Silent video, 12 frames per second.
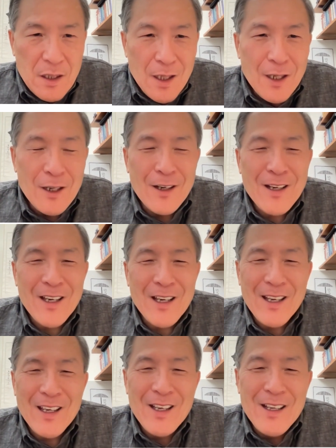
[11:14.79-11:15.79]

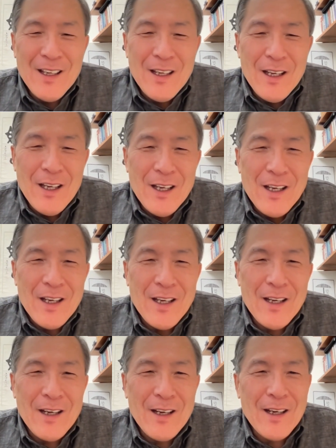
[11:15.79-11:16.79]
Okay. And
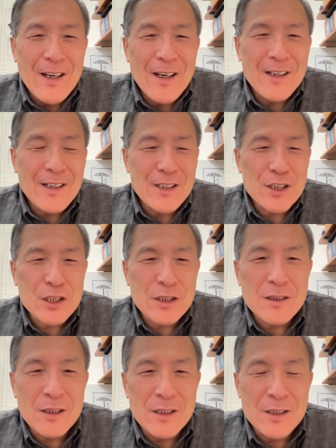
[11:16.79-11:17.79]
I hire
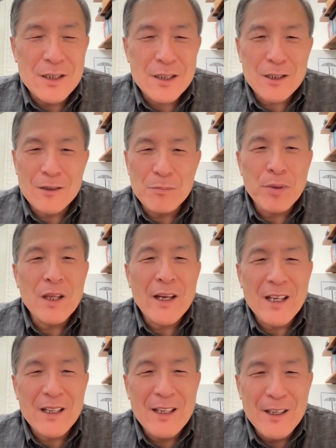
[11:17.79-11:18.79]
students to
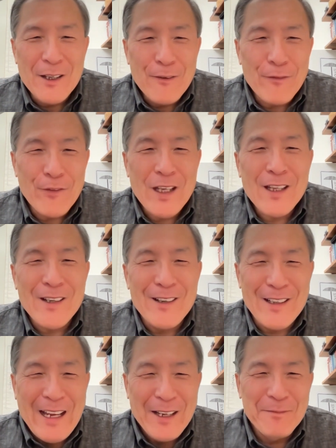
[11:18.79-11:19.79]
play video
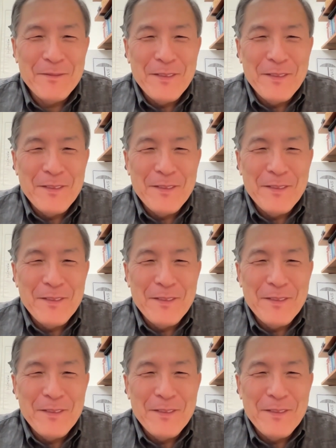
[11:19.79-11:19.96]
games.